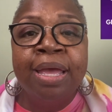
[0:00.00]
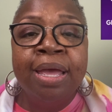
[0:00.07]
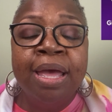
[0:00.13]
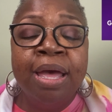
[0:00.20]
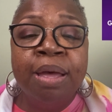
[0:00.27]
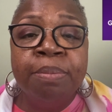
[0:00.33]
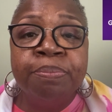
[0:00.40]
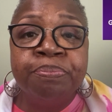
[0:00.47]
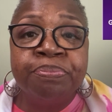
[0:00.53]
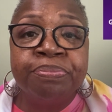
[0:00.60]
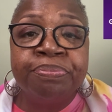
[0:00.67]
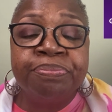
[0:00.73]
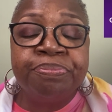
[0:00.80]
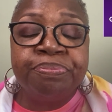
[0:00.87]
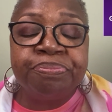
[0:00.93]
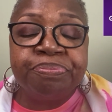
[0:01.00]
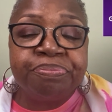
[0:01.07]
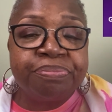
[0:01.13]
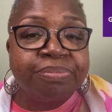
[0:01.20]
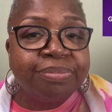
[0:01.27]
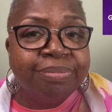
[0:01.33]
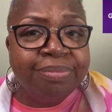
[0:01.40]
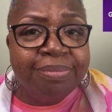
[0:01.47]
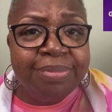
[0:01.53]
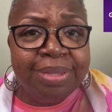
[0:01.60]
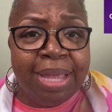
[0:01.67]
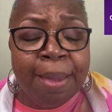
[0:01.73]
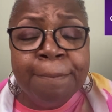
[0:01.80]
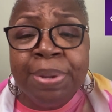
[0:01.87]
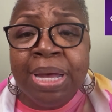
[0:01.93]

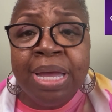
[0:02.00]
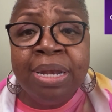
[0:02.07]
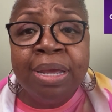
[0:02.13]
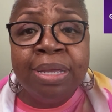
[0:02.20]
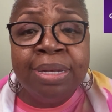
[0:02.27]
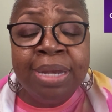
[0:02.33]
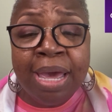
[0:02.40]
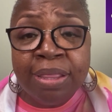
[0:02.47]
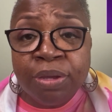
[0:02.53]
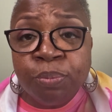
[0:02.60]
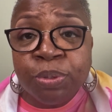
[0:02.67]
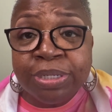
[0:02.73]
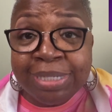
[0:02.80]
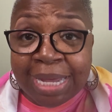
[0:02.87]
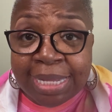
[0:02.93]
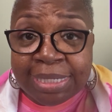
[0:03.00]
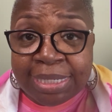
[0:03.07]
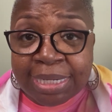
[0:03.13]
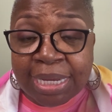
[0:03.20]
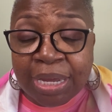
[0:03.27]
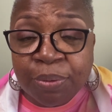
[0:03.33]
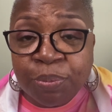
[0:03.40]
But now that we're testing it,